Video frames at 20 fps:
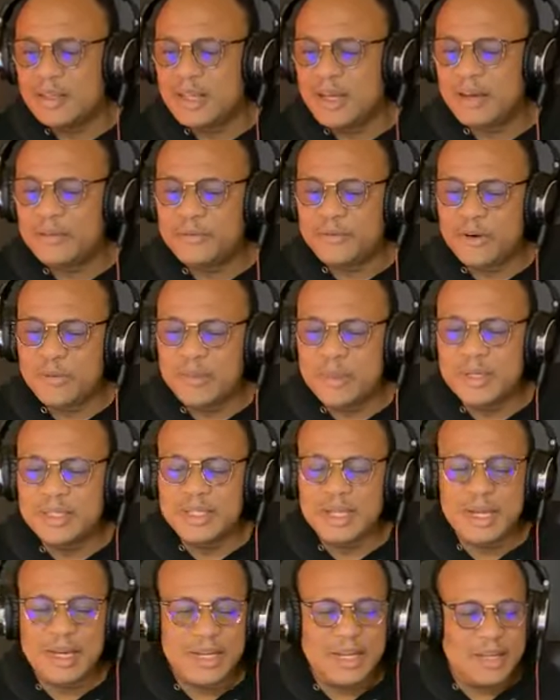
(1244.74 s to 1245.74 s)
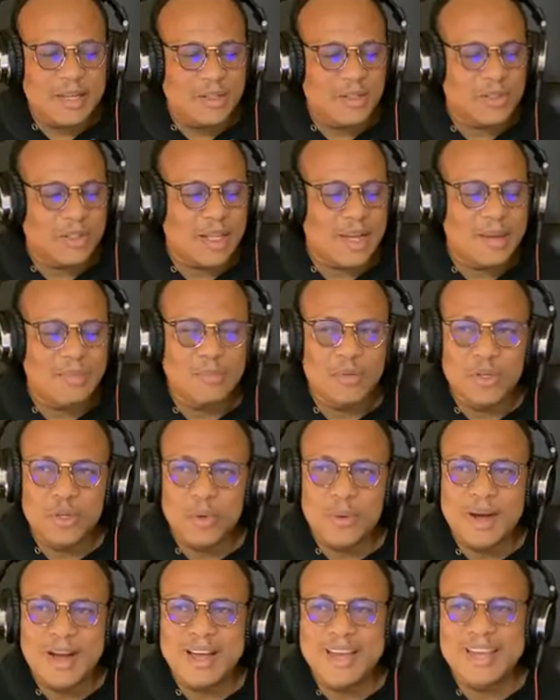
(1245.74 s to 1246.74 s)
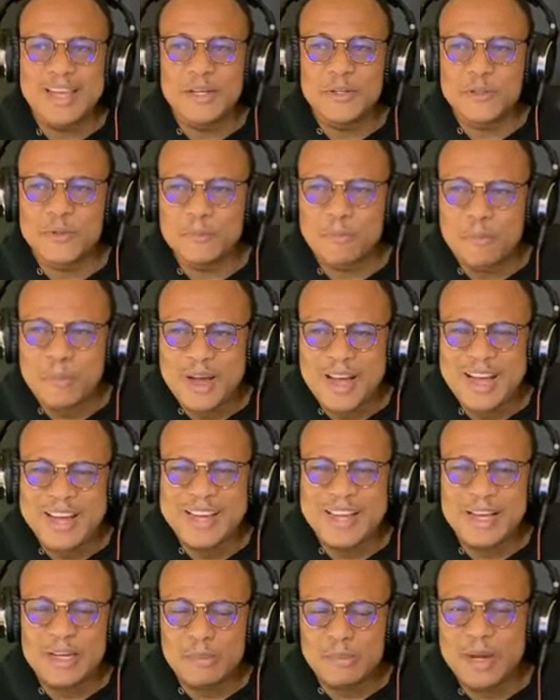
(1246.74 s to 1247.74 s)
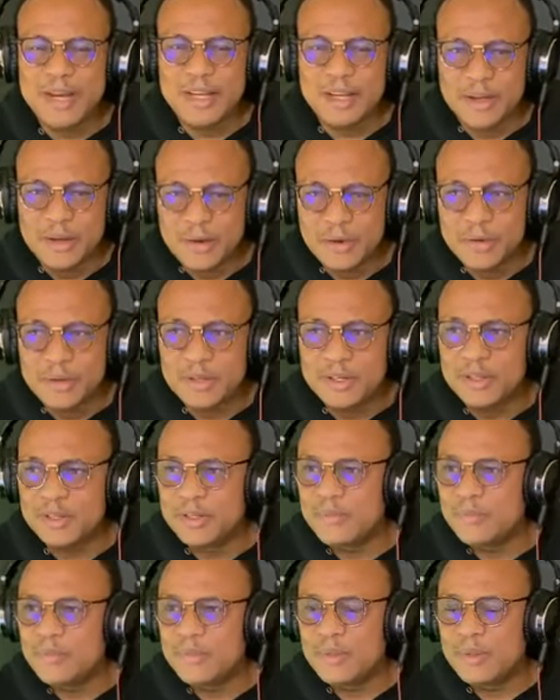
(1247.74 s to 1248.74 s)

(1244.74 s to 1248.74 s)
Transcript: It therefore means that each time you are inspired by God,